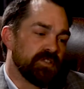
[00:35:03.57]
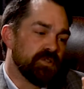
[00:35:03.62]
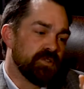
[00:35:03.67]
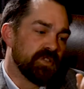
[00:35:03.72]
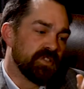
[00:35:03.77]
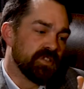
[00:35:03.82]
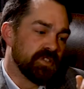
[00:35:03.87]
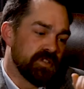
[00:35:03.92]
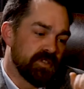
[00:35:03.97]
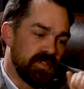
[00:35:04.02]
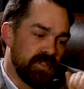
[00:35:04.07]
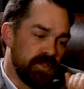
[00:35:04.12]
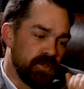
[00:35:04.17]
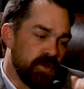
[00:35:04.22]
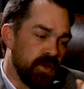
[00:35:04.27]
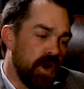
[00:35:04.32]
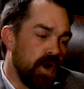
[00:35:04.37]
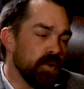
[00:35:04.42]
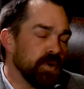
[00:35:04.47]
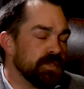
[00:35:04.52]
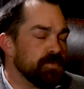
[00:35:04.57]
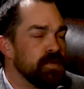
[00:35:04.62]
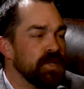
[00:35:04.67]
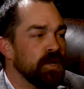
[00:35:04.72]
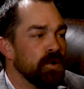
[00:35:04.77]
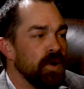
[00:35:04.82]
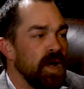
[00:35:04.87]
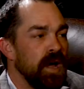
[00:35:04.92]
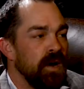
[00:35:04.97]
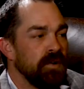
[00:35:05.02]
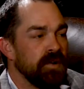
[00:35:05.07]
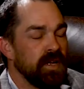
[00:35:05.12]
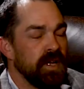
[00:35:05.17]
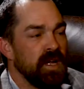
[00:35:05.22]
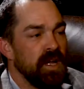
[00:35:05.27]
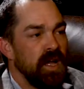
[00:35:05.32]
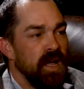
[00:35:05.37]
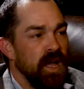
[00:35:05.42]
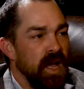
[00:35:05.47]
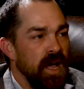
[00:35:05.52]
you could always be around,
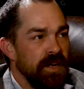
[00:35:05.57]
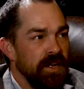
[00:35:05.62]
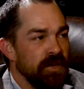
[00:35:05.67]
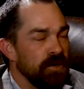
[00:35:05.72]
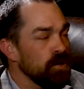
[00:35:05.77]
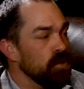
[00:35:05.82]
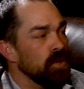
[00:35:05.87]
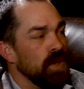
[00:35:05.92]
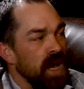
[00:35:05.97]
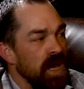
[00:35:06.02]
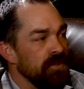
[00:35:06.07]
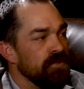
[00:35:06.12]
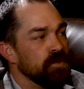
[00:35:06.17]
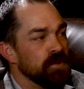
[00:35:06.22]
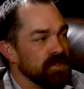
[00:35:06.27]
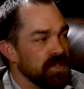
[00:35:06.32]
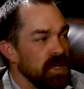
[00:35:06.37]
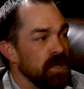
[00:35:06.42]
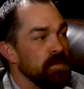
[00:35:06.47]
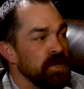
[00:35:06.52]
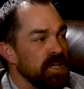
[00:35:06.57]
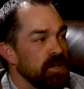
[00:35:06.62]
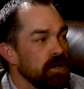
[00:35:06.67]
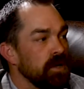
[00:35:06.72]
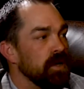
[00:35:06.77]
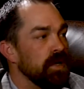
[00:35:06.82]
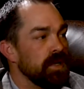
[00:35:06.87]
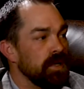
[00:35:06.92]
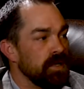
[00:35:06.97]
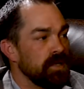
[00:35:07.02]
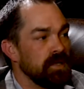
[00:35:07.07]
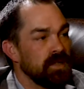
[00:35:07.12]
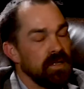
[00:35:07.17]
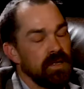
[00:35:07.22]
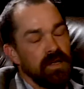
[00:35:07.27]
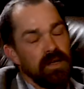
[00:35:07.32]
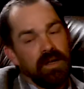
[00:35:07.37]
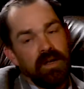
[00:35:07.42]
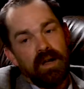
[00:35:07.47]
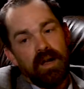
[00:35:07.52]
and you knew life was going to be good.
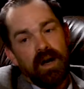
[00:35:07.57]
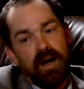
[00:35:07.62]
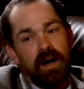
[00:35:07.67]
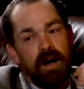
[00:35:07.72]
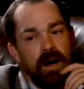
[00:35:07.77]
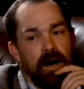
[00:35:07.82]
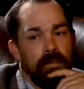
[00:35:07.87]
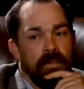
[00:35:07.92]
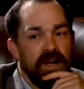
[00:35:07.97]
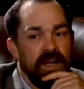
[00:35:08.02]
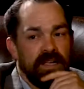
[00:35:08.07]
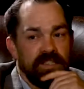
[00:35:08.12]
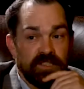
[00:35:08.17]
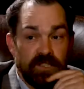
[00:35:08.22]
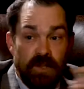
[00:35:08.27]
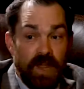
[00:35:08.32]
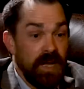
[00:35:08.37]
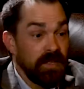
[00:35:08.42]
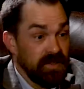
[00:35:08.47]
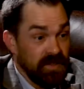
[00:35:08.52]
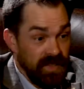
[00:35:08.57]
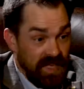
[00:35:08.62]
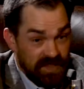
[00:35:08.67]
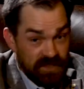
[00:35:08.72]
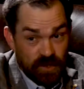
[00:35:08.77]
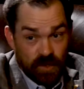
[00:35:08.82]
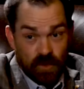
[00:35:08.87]
And so that's a